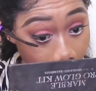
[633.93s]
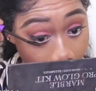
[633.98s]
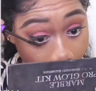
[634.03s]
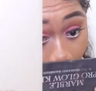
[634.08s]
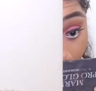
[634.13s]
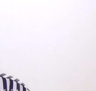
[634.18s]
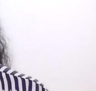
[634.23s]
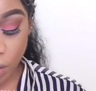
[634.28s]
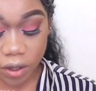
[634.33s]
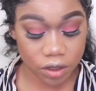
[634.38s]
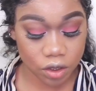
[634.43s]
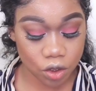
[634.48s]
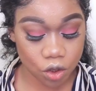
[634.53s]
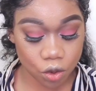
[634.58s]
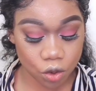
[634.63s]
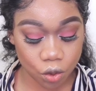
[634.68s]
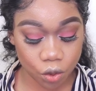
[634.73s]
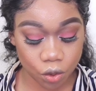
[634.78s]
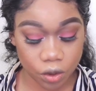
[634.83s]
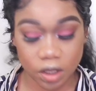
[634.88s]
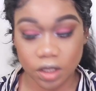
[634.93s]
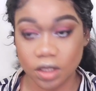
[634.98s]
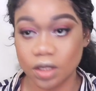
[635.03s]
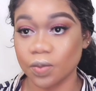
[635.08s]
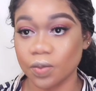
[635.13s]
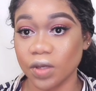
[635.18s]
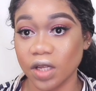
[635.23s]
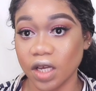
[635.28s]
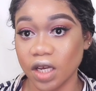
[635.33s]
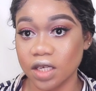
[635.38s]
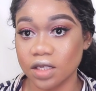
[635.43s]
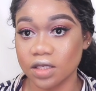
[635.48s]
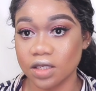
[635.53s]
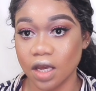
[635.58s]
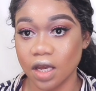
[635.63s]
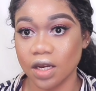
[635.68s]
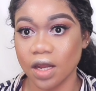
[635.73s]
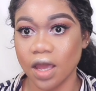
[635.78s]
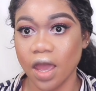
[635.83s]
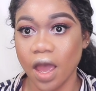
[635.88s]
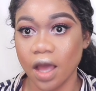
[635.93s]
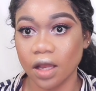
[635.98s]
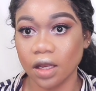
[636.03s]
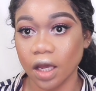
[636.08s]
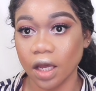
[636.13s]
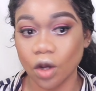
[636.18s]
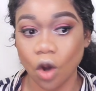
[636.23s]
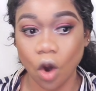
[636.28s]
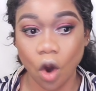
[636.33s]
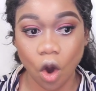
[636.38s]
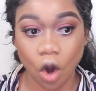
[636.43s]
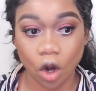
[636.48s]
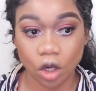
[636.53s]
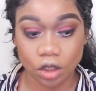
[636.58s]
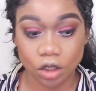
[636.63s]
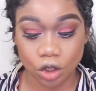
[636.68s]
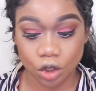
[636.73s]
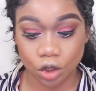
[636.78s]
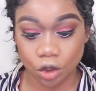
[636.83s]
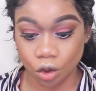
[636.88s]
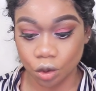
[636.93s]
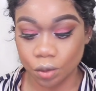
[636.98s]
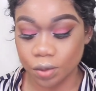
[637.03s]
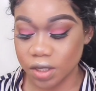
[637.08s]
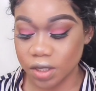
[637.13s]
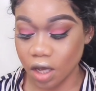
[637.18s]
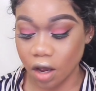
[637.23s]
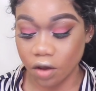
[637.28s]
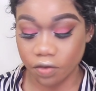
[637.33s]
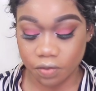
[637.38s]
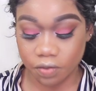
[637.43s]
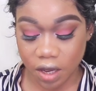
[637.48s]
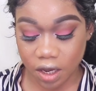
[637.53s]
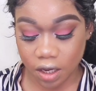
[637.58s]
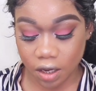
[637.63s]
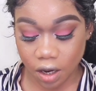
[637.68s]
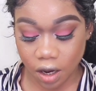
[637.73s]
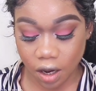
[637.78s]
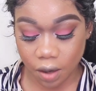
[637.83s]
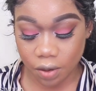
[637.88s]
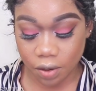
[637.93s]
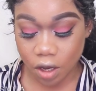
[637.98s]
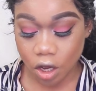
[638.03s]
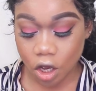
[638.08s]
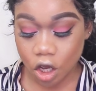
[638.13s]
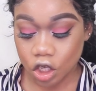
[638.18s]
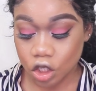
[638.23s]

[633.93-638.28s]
I went to this place and they had like all dupes of makeup.